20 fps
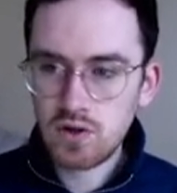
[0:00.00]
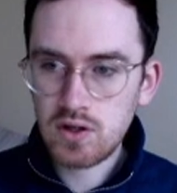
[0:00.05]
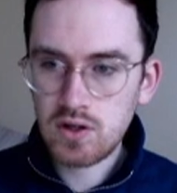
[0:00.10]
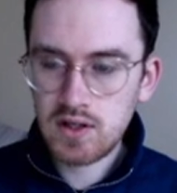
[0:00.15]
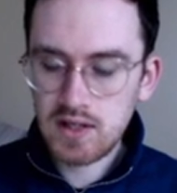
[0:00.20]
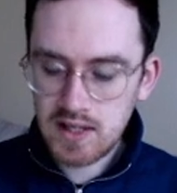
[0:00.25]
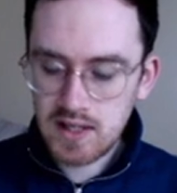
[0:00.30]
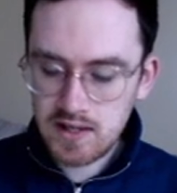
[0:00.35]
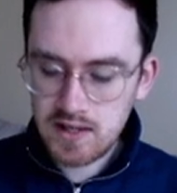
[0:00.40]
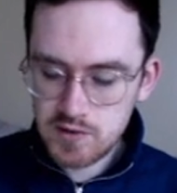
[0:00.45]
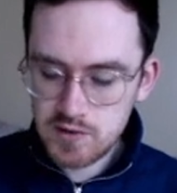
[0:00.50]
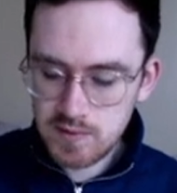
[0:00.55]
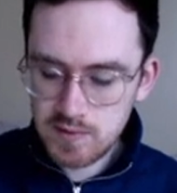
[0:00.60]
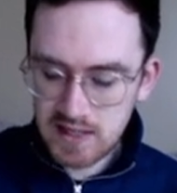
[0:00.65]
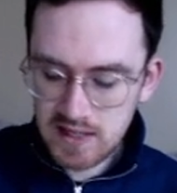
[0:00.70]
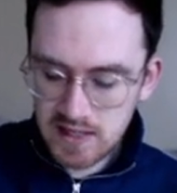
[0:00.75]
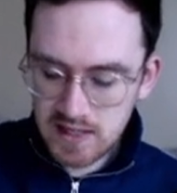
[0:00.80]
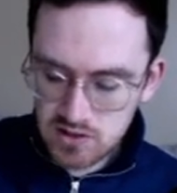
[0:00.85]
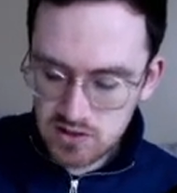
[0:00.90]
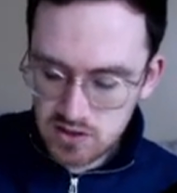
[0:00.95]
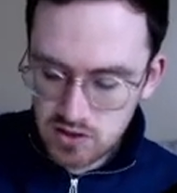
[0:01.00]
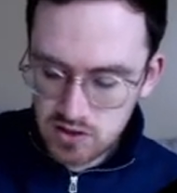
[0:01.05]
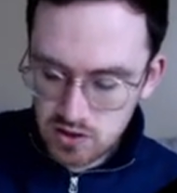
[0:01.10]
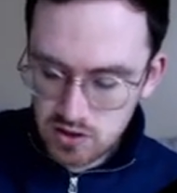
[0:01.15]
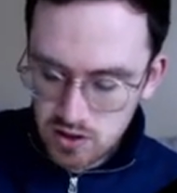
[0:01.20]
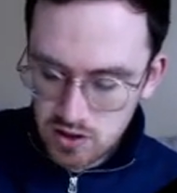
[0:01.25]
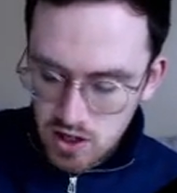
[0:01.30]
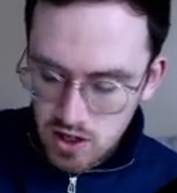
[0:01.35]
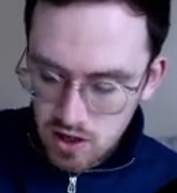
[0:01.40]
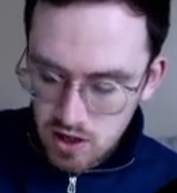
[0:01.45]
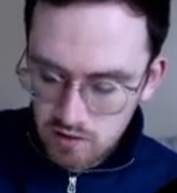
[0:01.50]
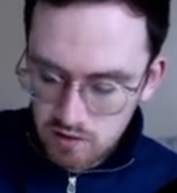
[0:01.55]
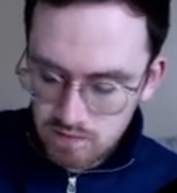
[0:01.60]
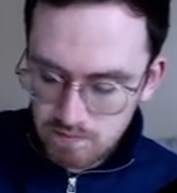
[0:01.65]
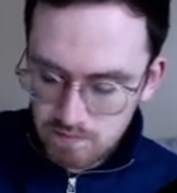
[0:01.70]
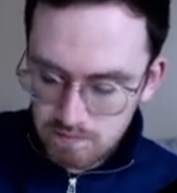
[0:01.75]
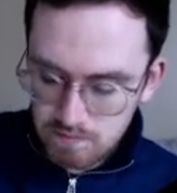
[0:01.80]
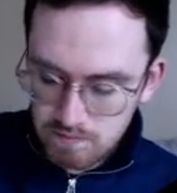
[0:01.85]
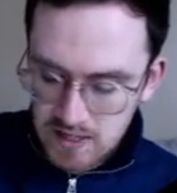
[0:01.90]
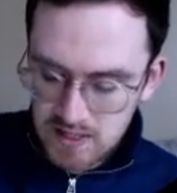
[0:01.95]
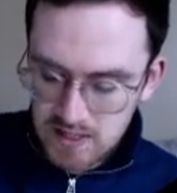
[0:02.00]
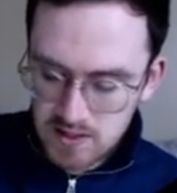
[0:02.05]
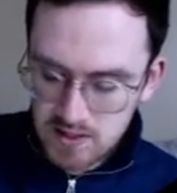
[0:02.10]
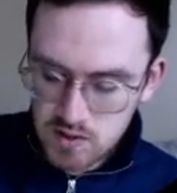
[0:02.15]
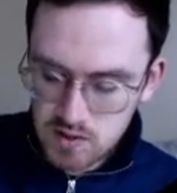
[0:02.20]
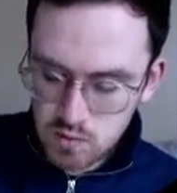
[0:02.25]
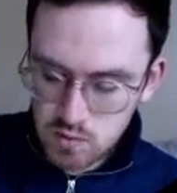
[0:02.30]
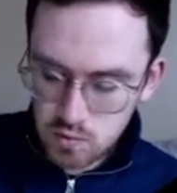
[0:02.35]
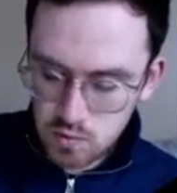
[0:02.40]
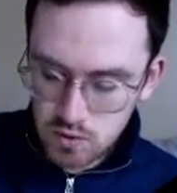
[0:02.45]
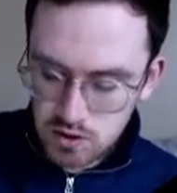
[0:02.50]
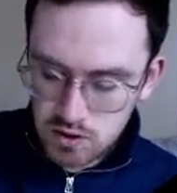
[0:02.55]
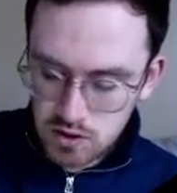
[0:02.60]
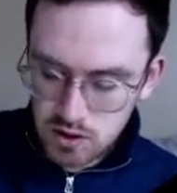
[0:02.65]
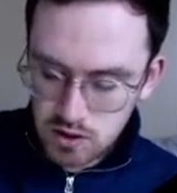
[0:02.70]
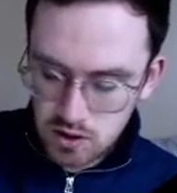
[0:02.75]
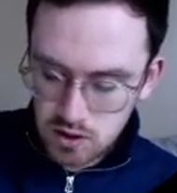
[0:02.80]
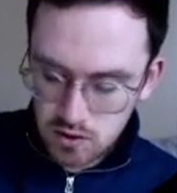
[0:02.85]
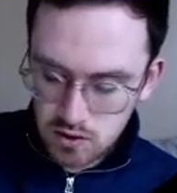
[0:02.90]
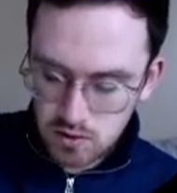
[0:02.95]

gives me an answer of minus 1q,